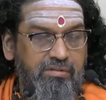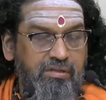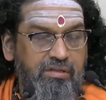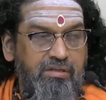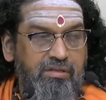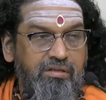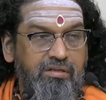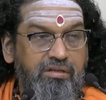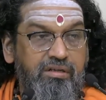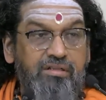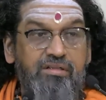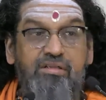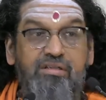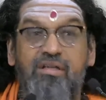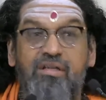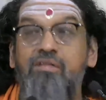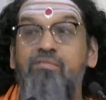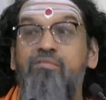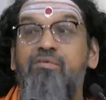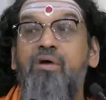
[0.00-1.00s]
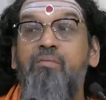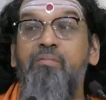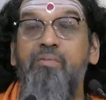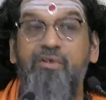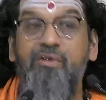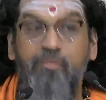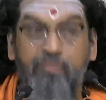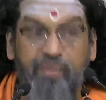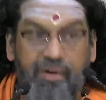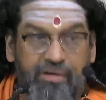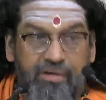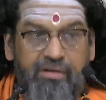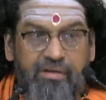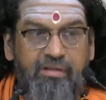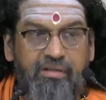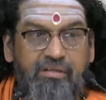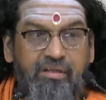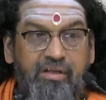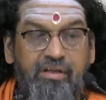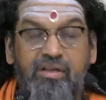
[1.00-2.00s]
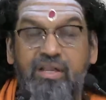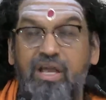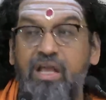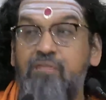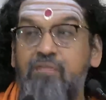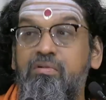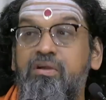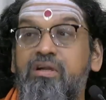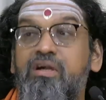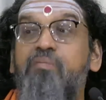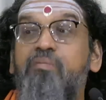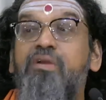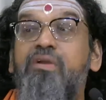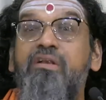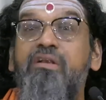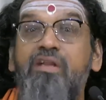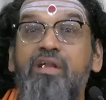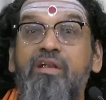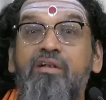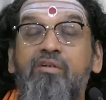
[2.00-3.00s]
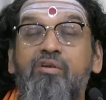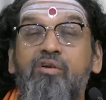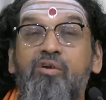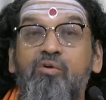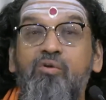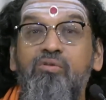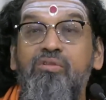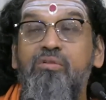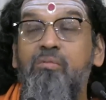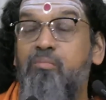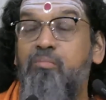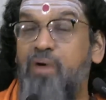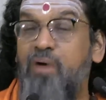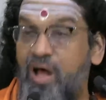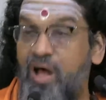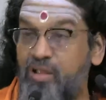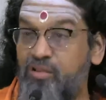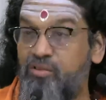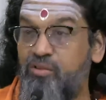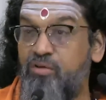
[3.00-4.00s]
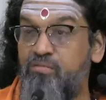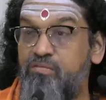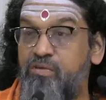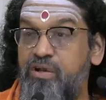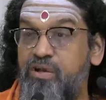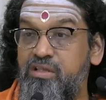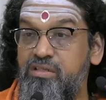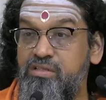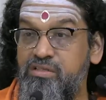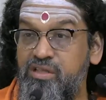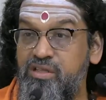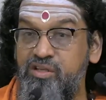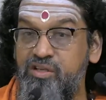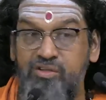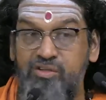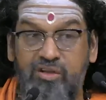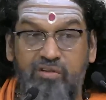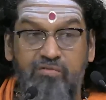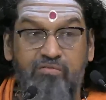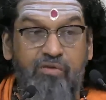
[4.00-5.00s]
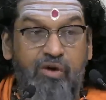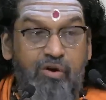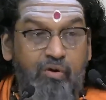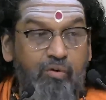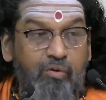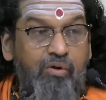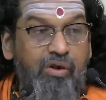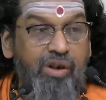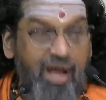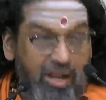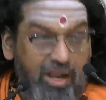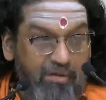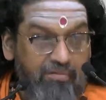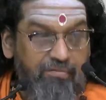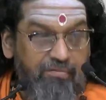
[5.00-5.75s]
It is a sign of commitment that I will be committed to the path of renunciation for whole life.